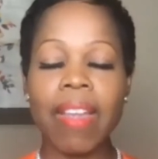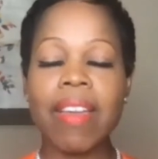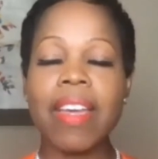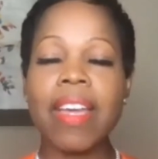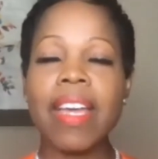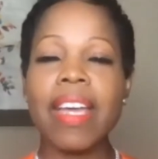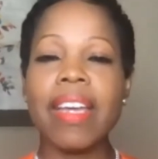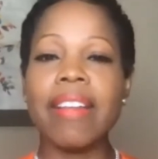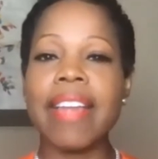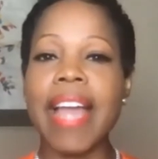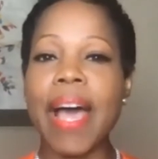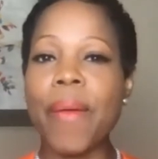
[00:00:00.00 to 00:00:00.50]

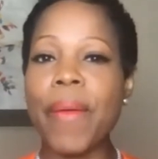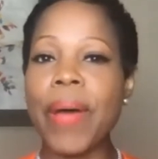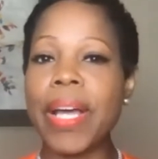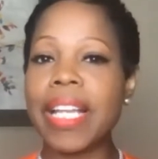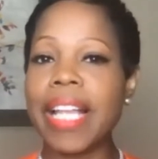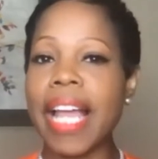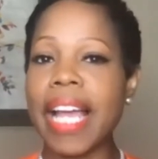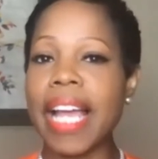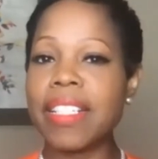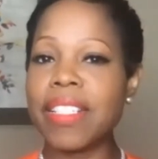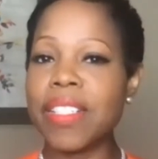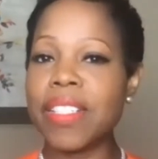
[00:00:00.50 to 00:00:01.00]
Now I'd
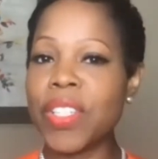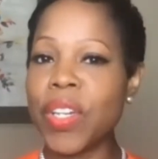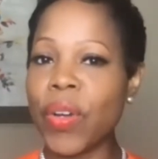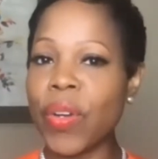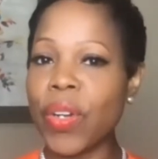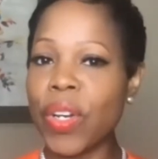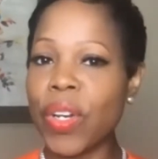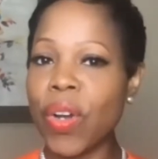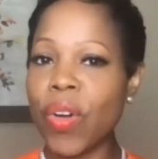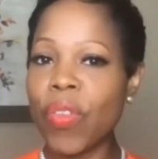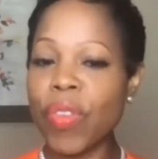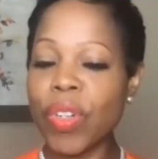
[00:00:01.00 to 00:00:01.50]
like to turn
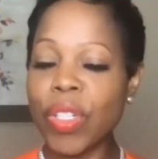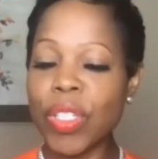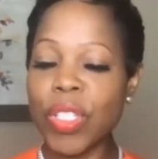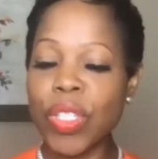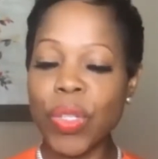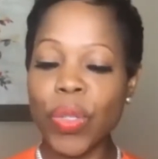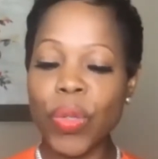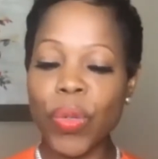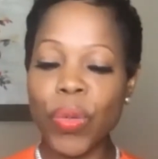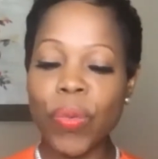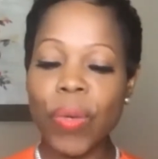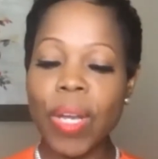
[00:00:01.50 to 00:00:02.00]
it over
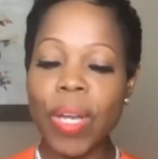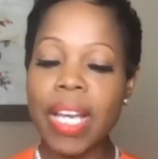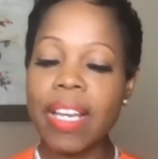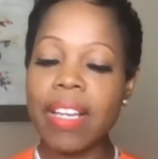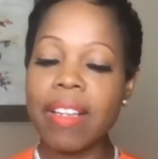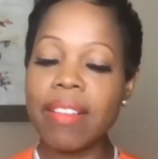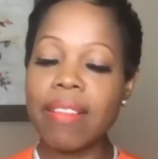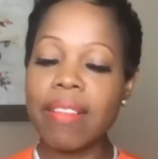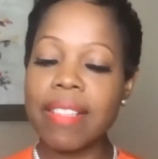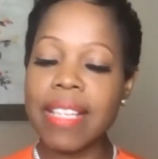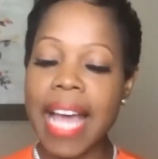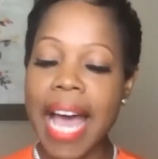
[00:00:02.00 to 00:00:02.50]
to
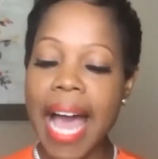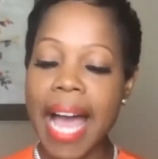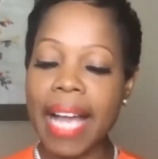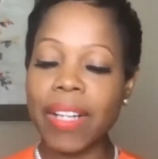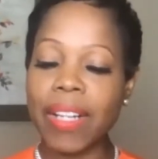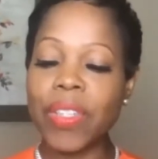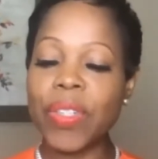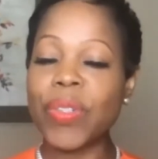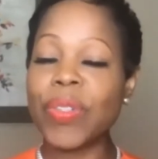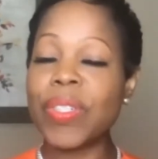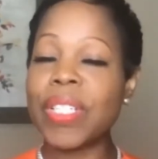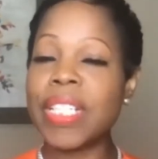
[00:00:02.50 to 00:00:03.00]

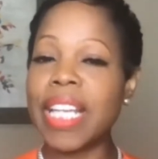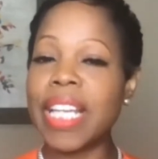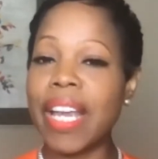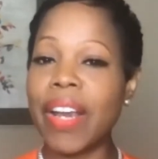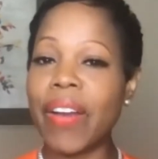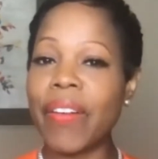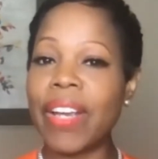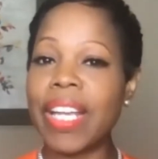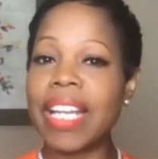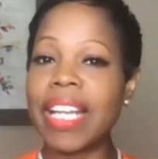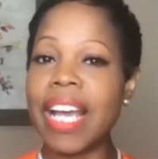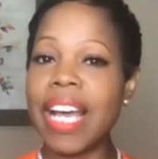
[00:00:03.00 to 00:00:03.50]
Dr.
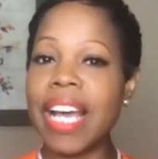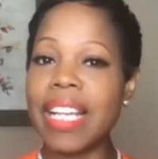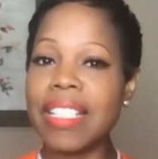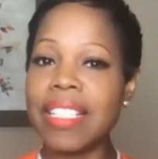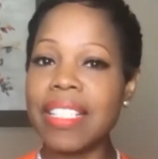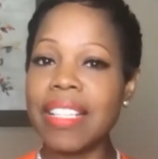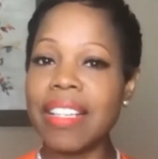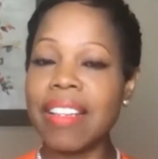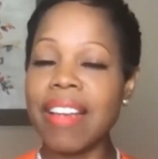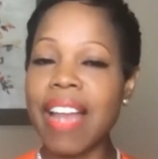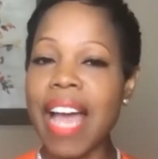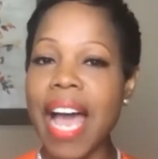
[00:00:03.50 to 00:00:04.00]
Darian
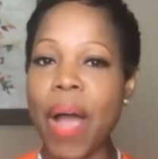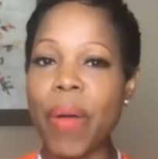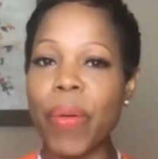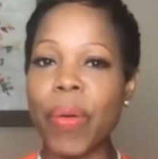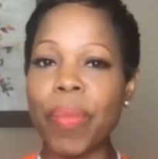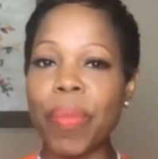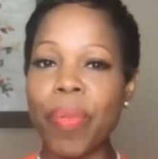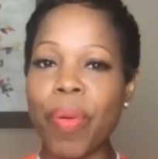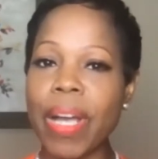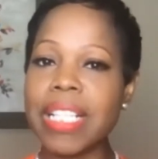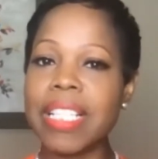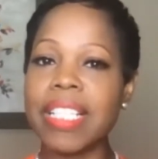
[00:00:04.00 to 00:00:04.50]
Hudson,
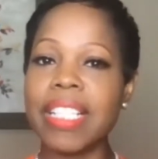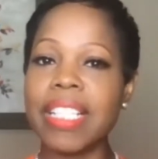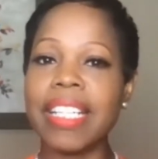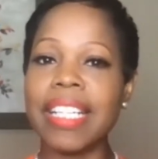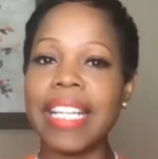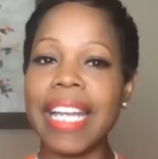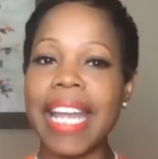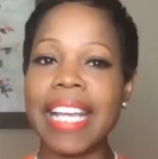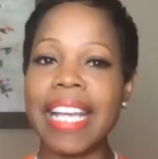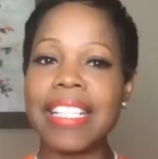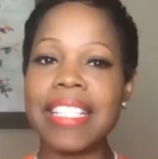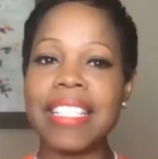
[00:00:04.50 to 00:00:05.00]
our
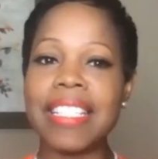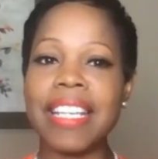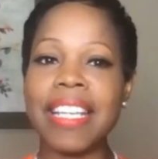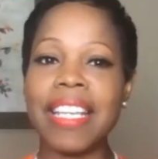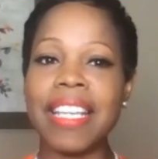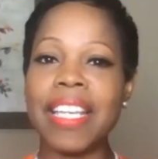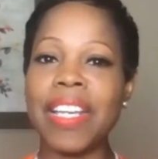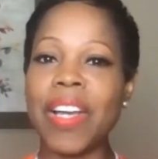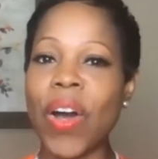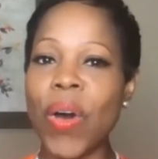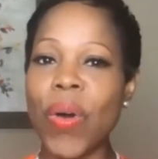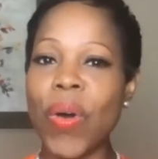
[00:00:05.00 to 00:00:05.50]
President and
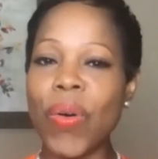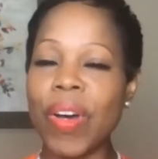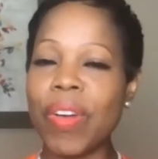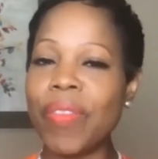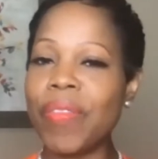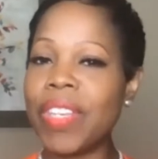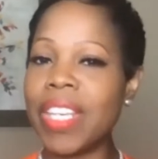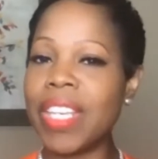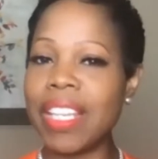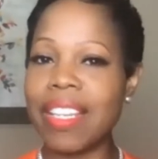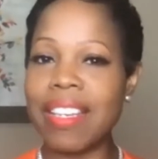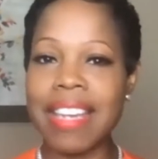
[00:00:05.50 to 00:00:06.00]
CEO
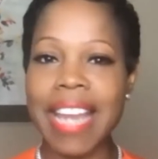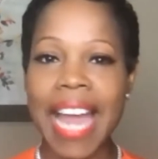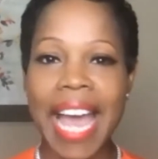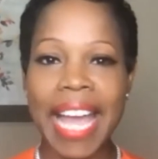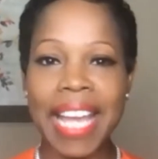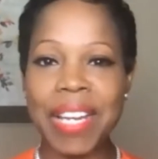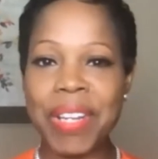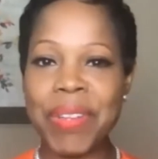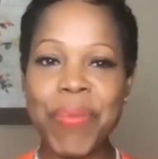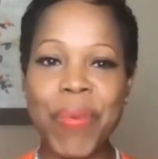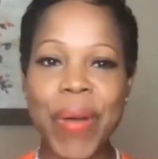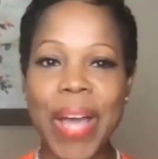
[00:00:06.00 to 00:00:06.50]
of
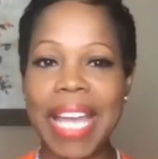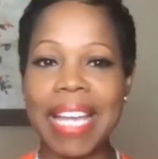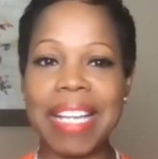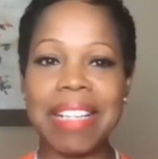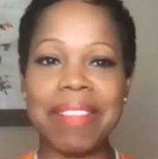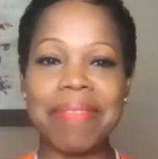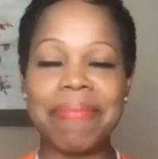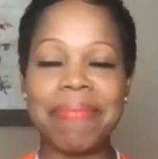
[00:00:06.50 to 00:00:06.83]
United Way.